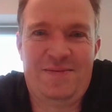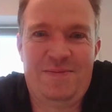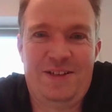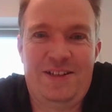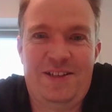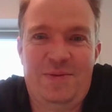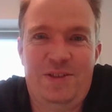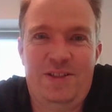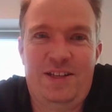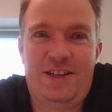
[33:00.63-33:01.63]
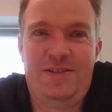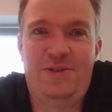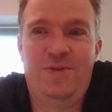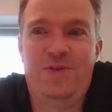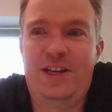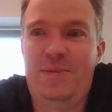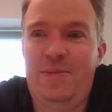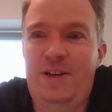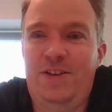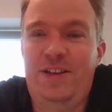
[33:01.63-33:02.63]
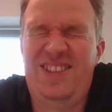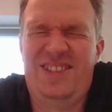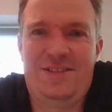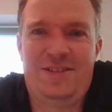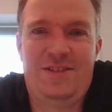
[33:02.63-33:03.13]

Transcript: but I would say do file a bug on that